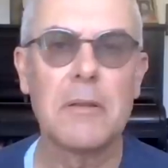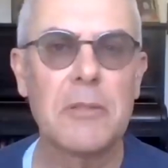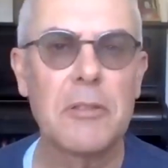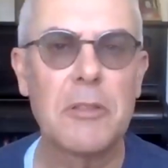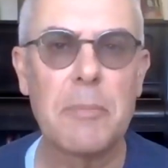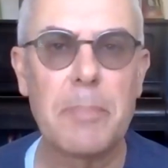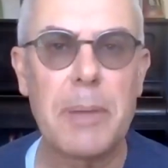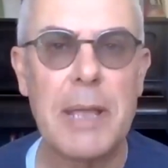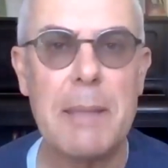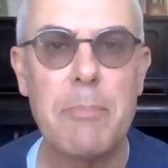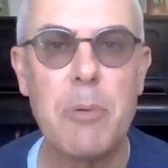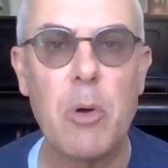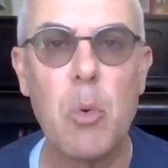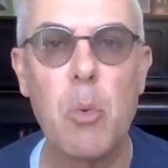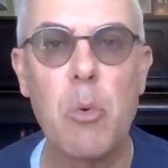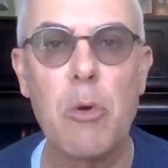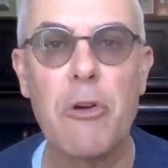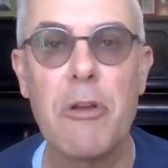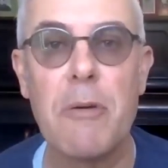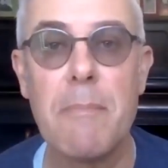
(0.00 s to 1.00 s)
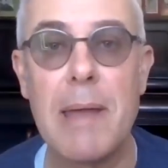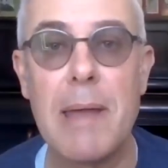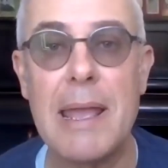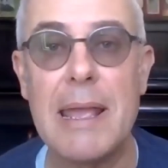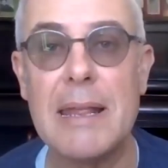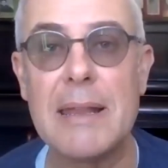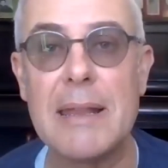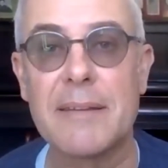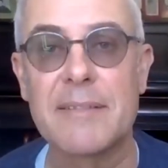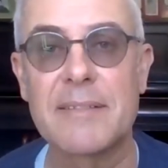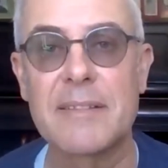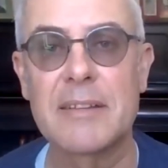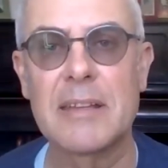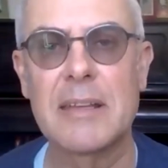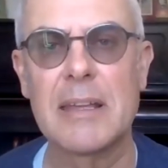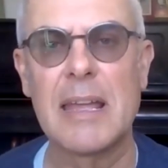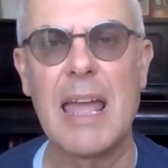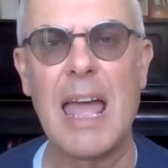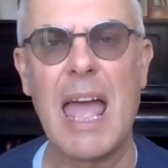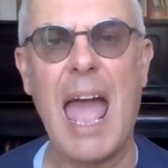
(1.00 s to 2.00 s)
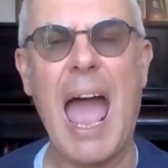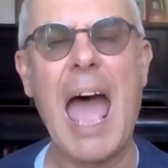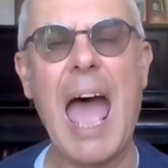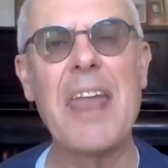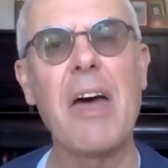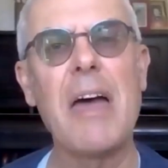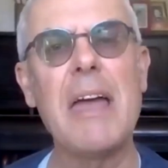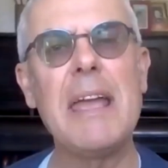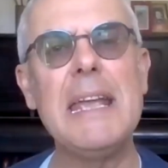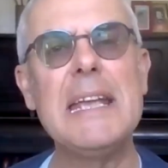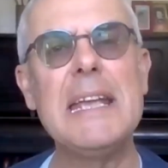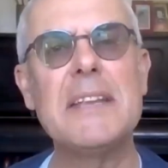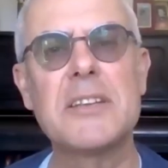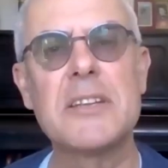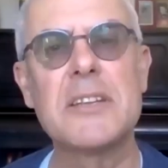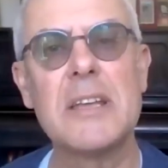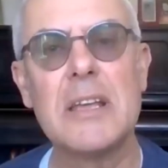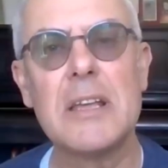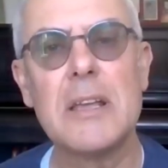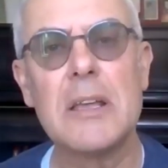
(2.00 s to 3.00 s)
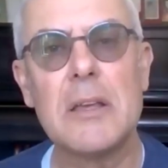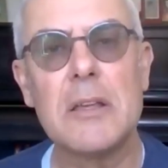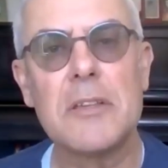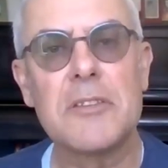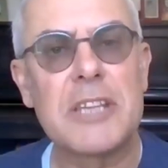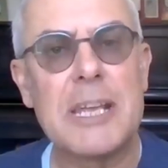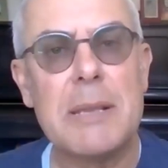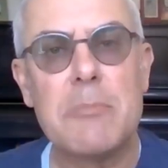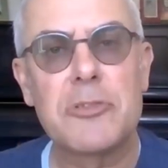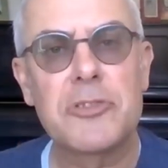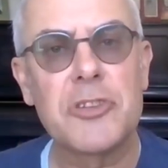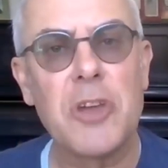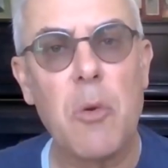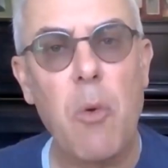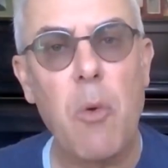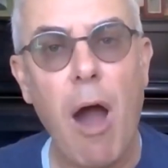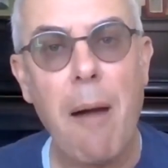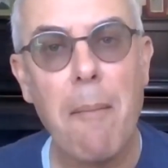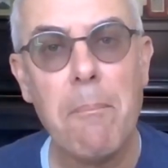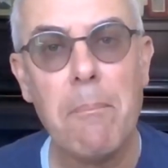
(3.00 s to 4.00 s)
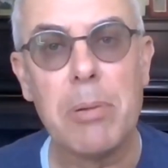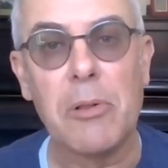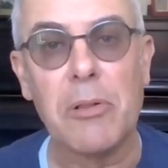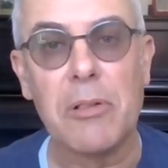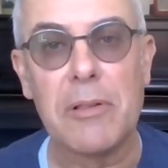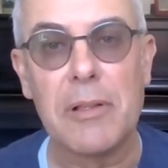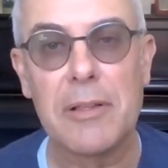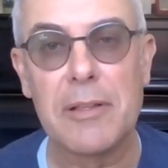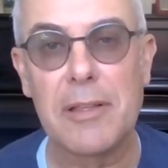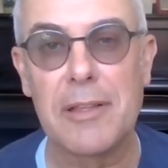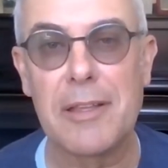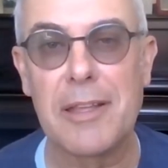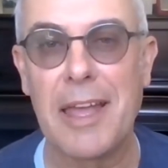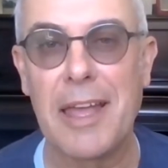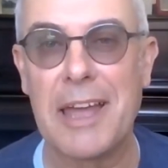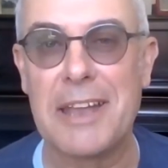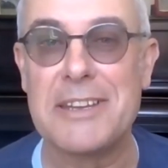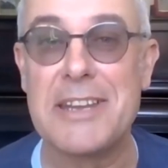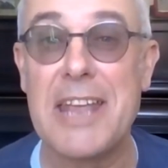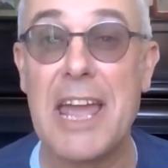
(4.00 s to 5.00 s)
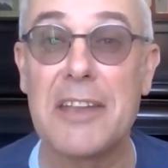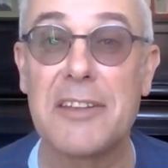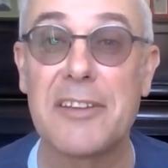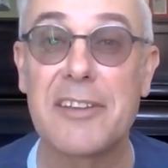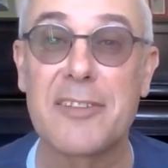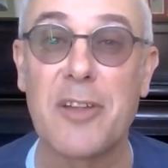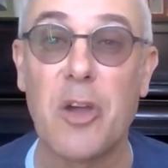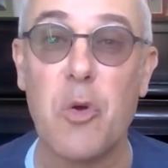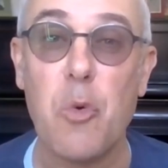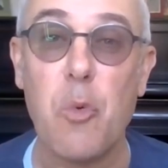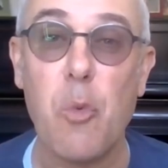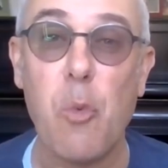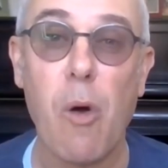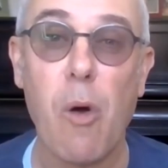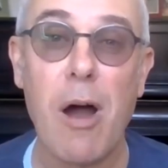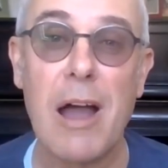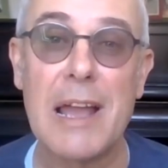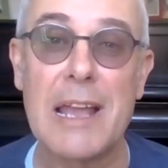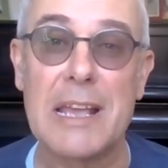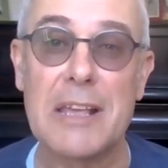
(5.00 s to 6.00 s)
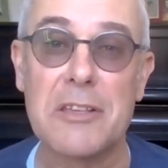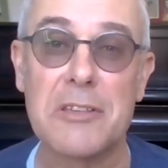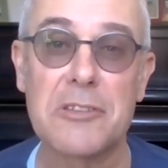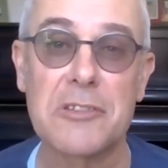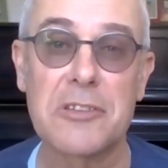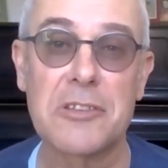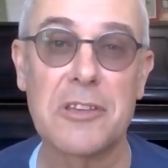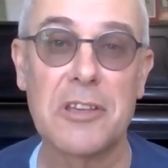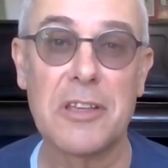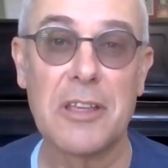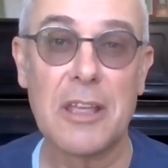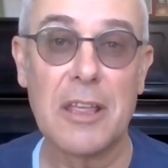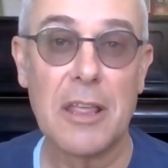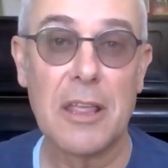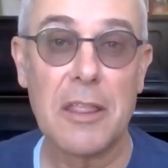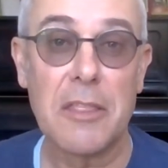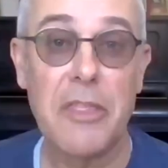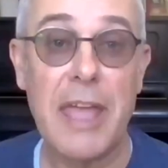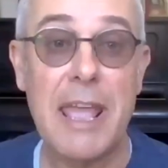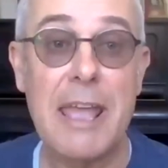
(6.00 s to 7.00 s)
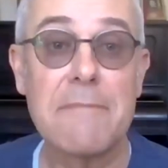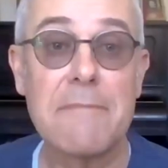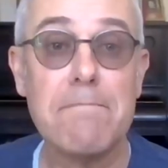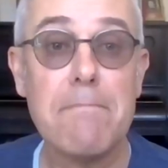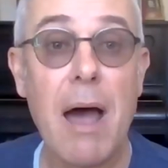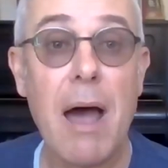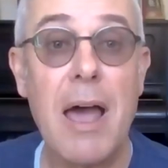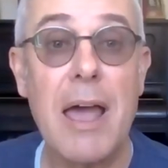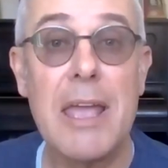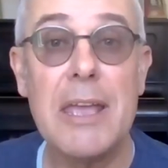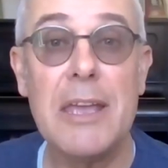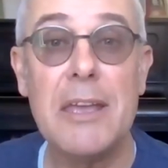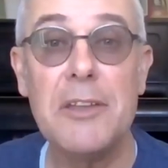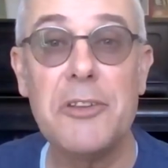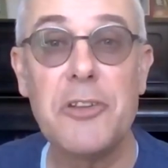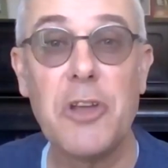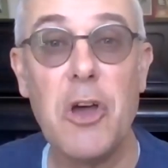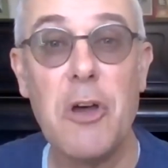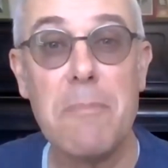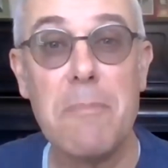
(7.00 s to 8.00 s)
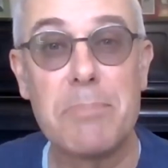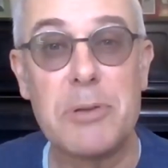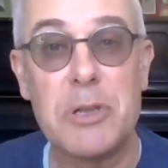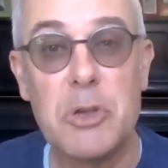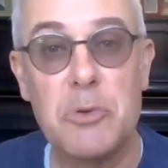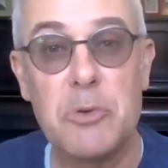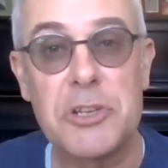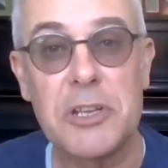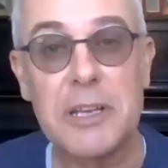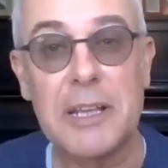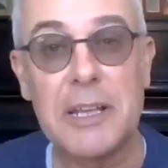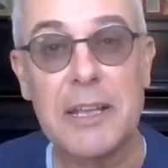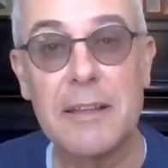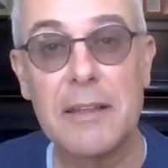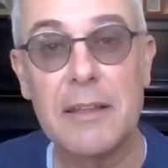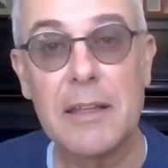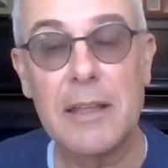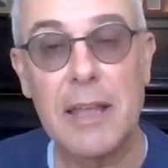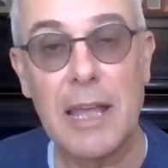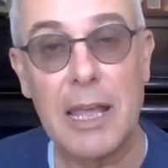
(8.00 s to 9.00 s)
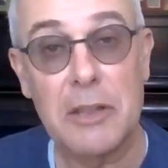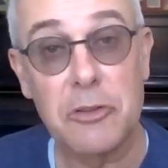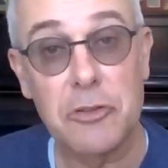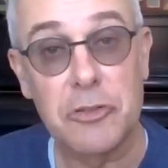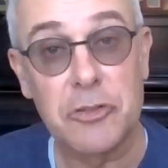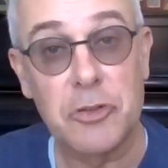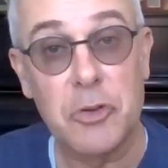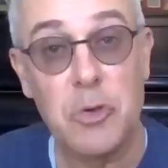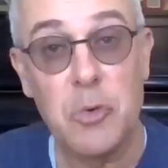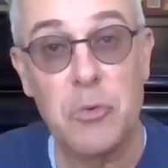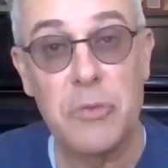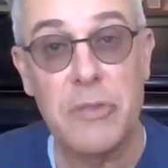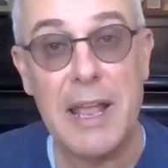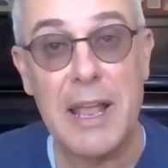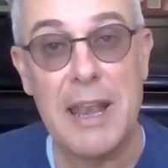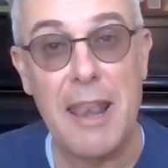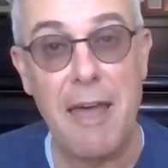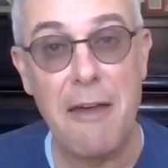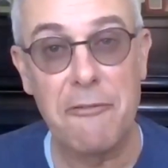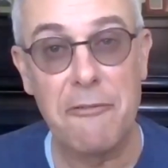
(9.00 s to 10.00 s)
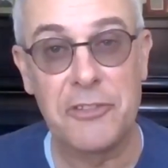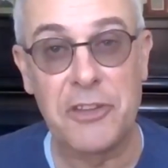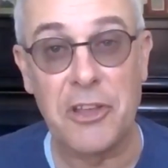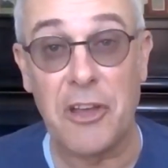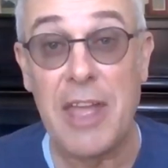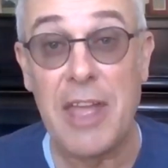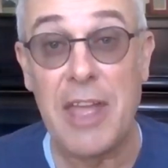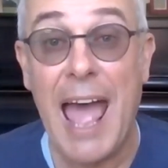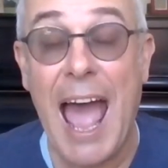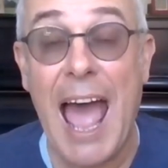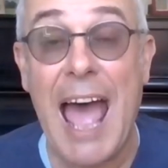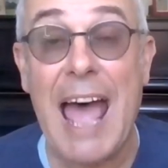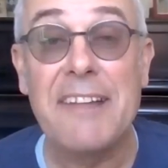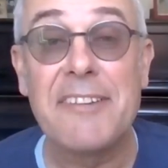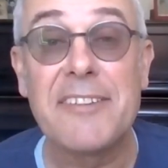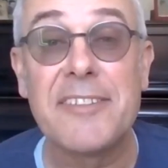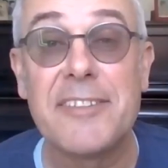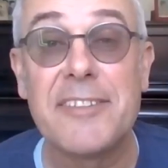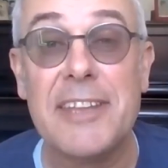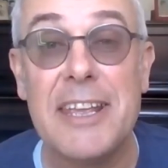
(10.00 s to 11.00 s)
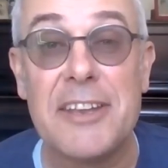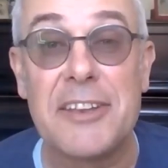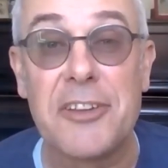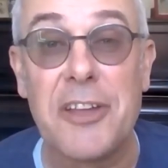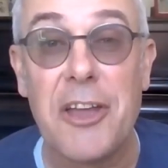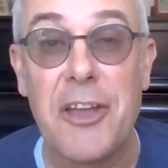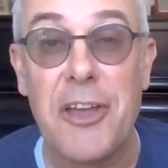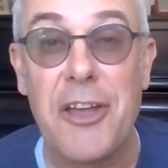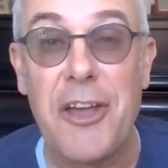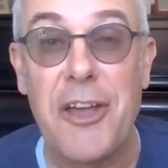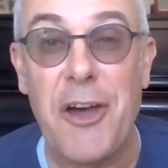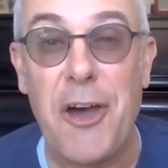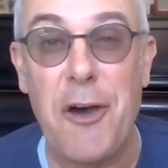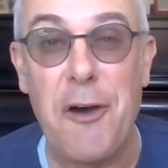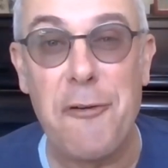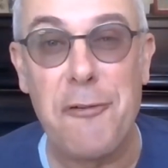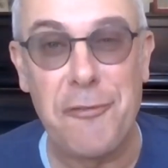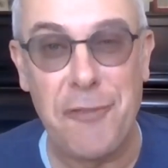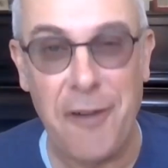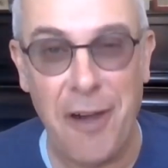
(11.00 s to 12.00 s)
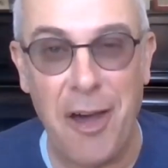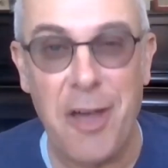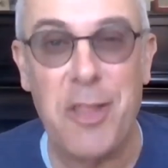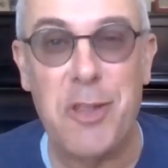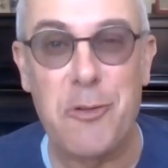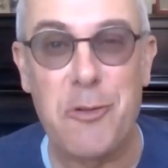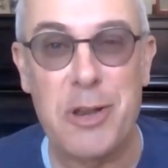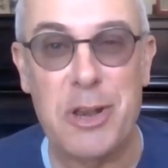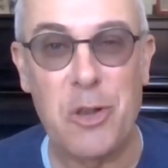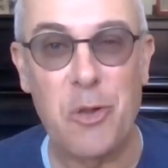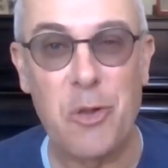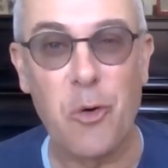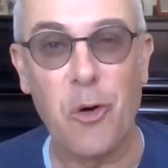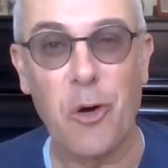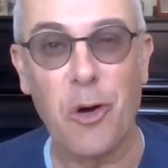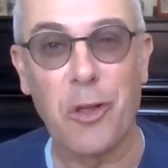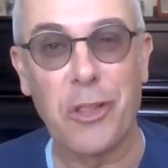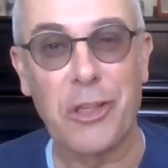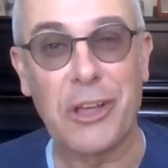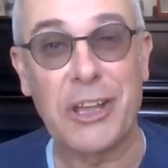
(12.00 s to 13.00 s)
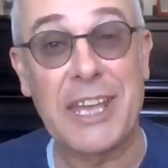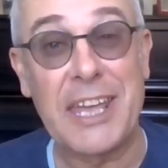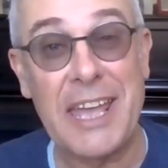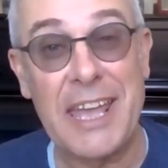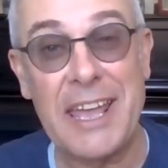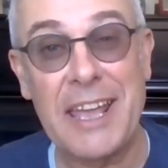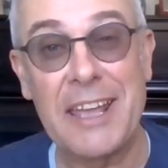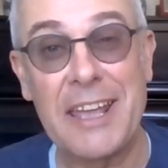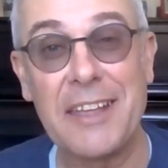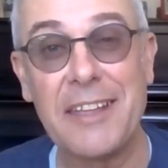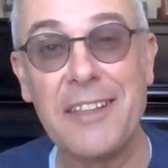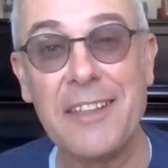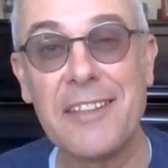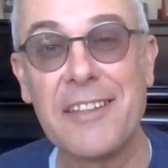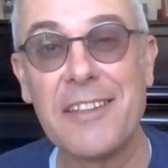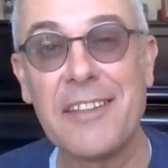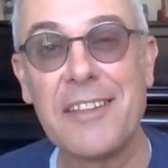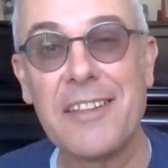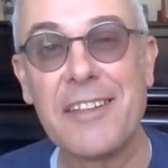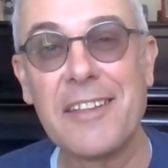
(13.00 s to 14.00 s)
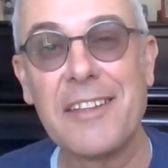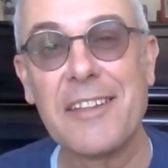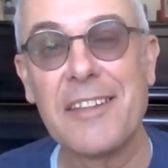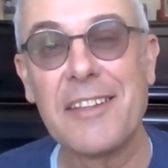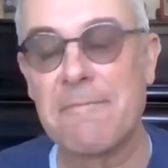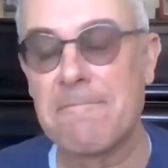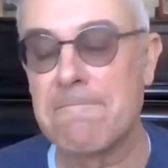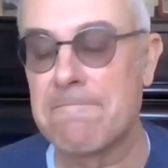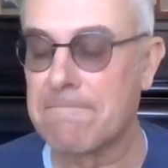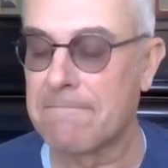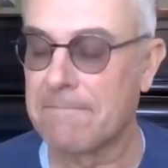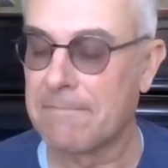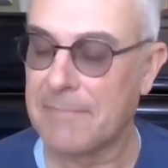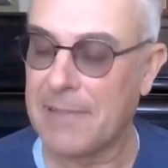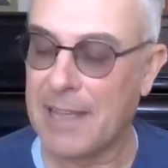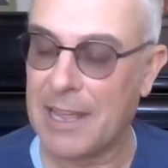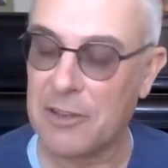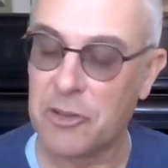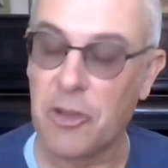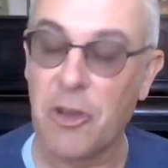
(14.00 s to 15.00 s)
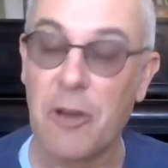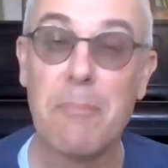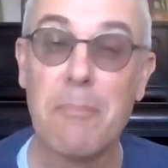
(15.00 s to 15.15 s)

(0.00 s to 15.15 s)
The people were amazed. Anait seemed so humble and yet so wise. They admired her beauty, and soon they loved her, as did her father-in-law, the king, and her